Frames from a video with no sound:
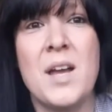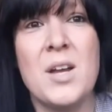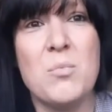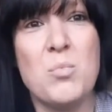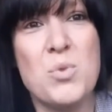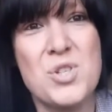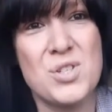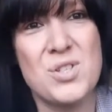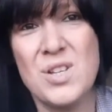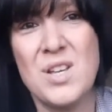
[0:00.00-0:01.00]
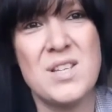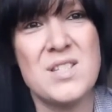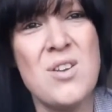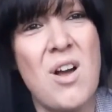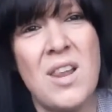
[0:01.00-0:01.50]
um, which is
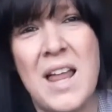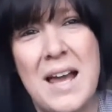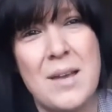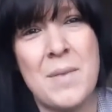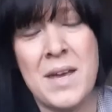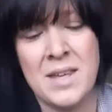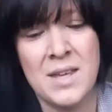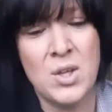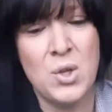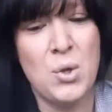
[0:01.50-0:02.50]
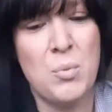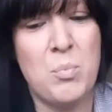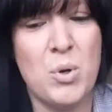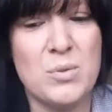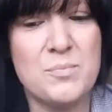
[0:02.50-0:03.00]
it's not like me
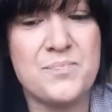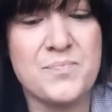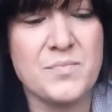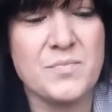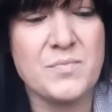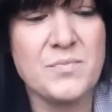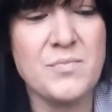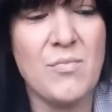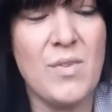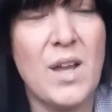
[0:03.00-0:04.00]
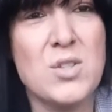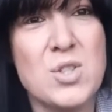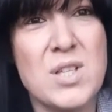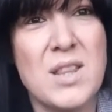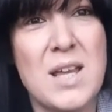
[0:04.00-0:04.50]
but I
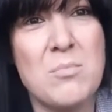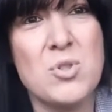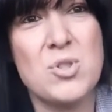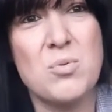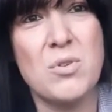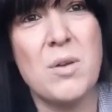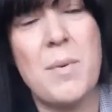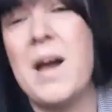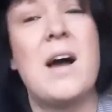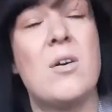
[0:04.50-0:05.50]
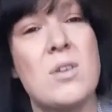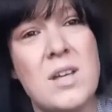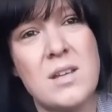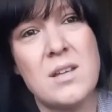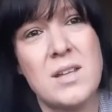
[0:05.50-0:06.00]
just had that much to worry about
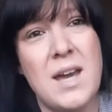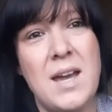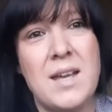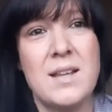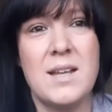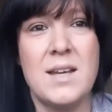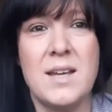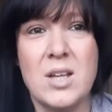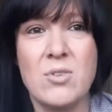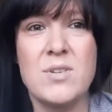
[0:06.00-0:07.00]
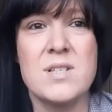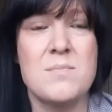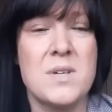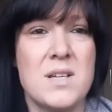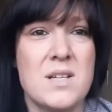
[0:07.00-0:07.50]
Kaylee
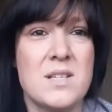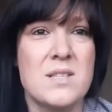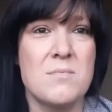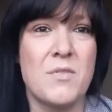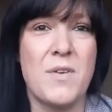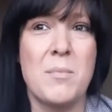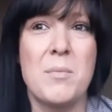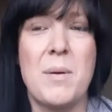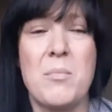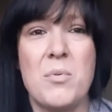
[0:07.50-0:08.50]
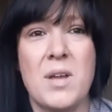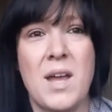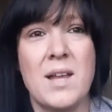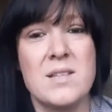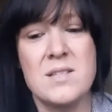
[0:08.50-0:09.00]
Christmas my family member with
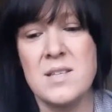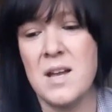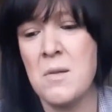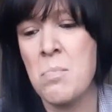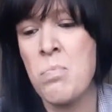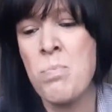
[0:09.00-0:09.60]
cancer